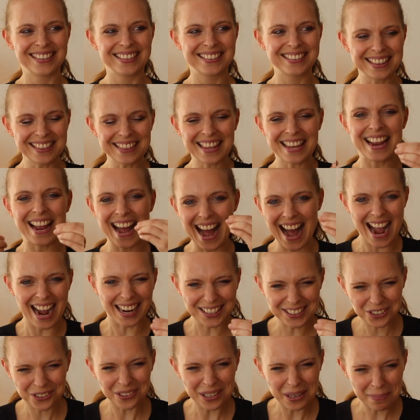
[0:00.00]
Did they
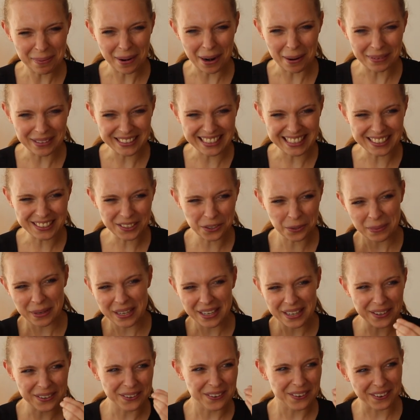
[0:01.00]
actually promise this to
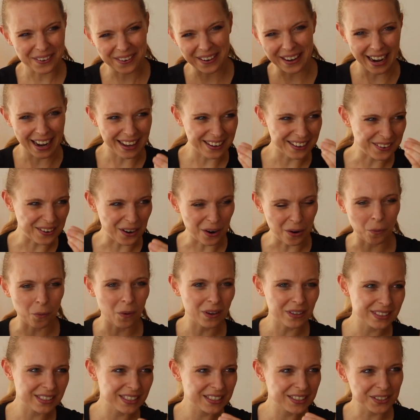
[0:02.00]
me, or I don't know,
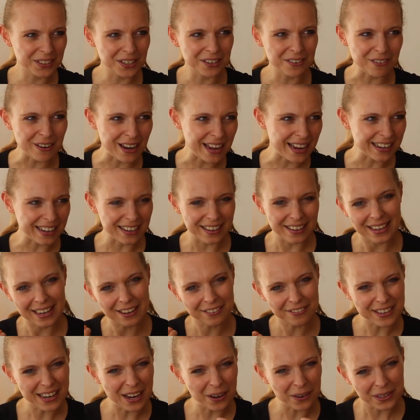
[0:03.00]
was it sort of like
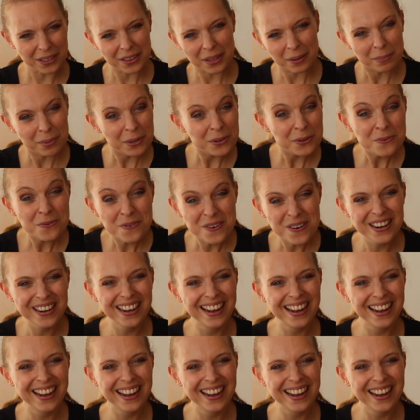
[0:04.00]
left out in the blue?